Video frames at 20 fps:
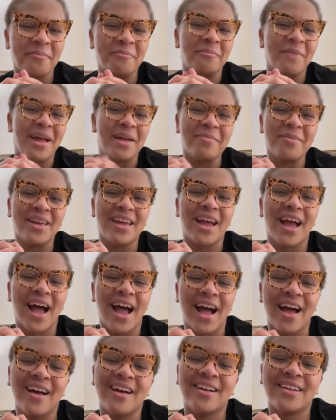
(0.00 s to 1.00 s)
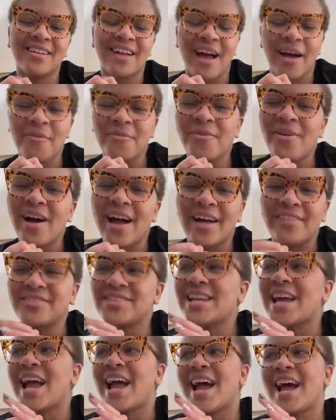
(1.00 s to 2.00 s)
Maybe I will have
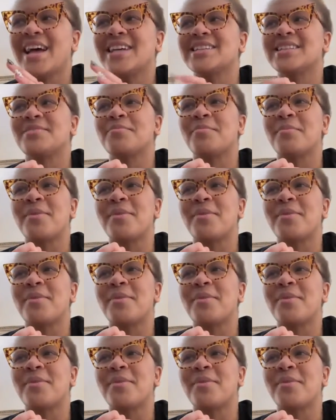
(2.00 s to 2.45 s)
to ask